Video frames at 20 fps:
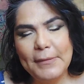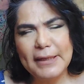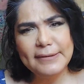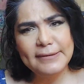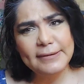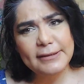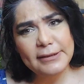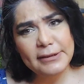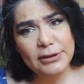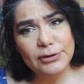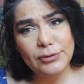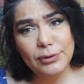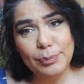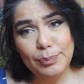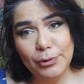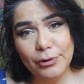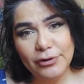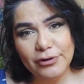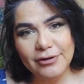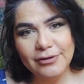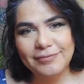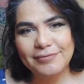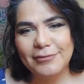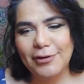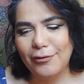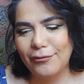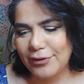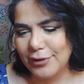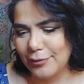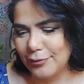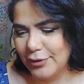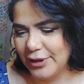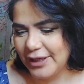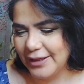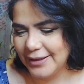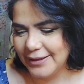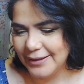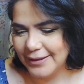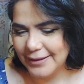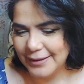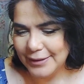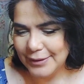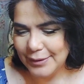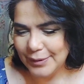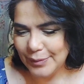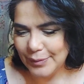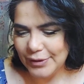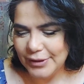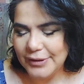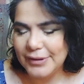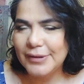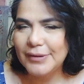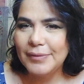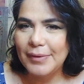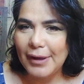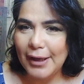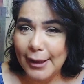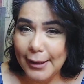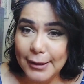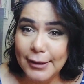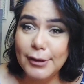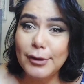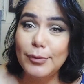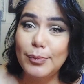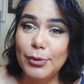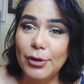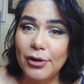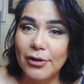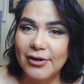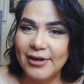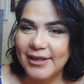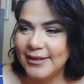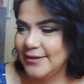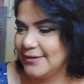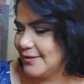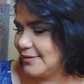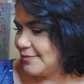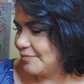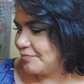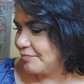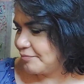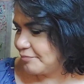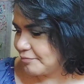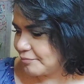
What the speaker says: stitching report of the week, with a little progress,